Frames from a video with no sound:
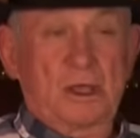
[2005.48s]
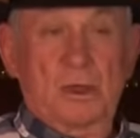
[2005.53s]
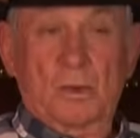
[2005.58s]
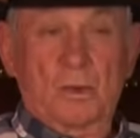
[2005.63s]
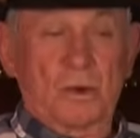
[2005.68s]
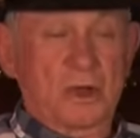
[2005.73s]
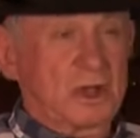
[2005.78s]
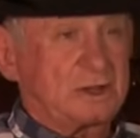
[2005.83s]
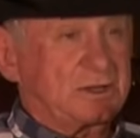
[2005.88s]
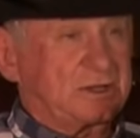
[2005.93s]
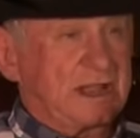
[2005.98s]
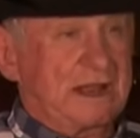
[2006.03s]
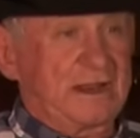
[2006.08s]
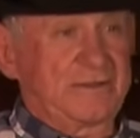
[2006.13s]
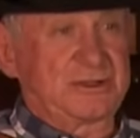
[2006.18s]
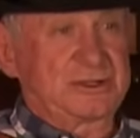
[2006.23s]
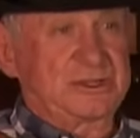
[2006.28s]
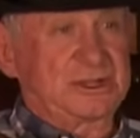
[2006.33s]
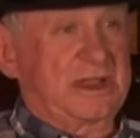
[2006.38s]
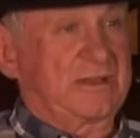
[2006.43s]
We're on
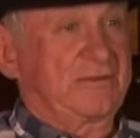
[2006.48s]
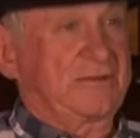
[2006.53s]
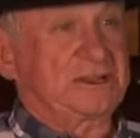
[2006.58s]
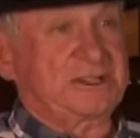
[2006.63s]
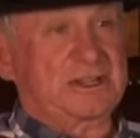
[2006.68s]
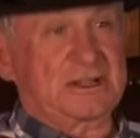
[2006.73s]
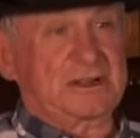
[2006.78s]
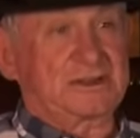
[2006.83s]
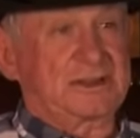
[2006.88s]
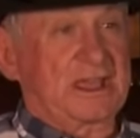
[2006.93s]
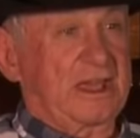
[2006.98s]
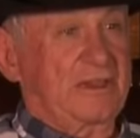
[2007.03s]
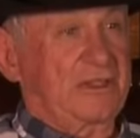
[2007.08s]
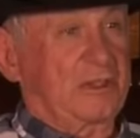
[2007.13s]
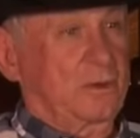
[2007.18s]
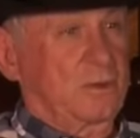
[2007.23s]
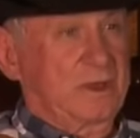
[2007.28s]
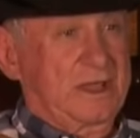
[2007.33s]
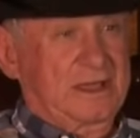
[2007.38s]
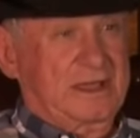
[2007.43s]
television every single day of the
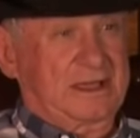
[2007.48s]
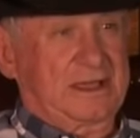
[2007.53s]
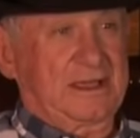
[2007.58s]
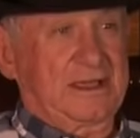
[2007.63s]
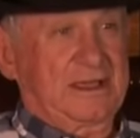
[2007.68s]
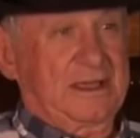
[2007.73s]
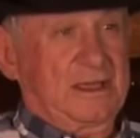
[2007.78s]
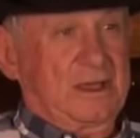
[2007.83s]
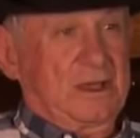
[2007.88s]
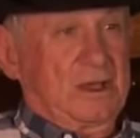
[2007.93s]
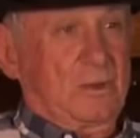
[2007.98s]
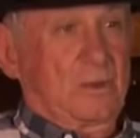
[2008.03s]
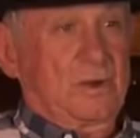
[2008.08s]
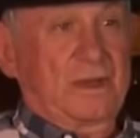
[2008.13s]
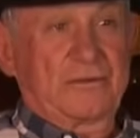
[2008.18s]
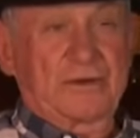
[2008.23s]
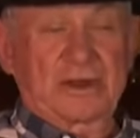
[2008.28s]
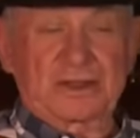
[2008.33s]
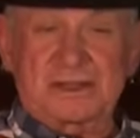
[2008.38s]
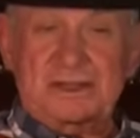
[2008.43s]
week.
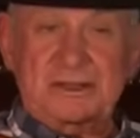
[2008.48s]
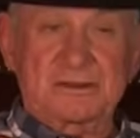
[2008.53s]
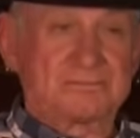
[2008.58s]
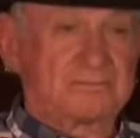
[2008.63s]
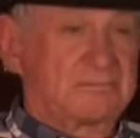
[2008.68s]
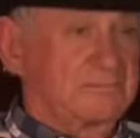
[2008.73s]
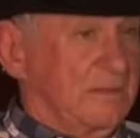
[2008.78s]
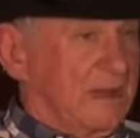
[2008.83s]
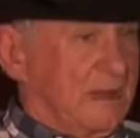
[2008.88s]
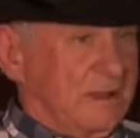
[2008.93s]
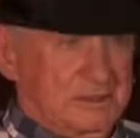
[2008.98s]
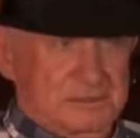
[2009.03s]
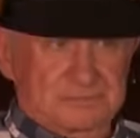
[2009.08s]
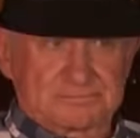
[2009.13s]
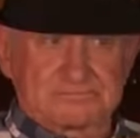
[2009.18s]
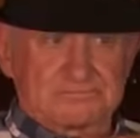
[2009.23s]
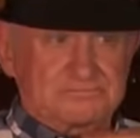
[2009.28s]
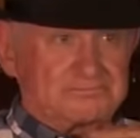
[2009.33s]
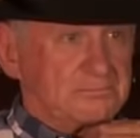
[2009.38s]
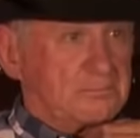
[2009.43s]
We've written
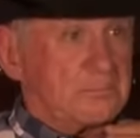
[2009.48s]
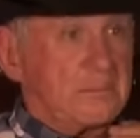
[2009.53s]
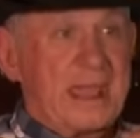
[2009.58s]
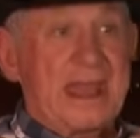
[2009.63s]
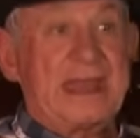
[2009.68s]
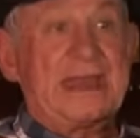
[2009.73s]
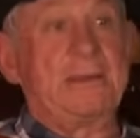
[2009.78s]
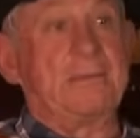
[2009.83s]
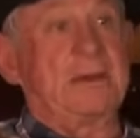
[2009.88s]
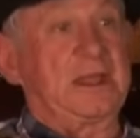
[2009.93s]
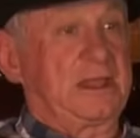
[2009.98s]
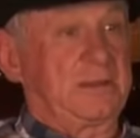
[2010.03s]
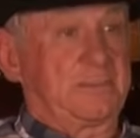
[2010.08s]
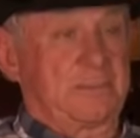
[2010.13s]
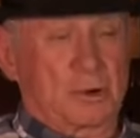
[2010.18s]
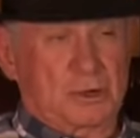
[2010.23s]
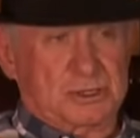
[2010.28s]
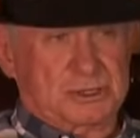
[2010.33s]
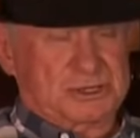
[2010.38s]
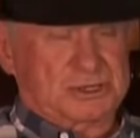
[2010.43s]
many, many
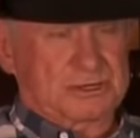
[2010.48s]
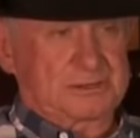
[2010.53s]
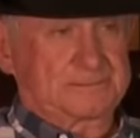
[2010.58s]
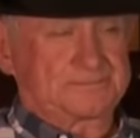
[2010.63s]
books.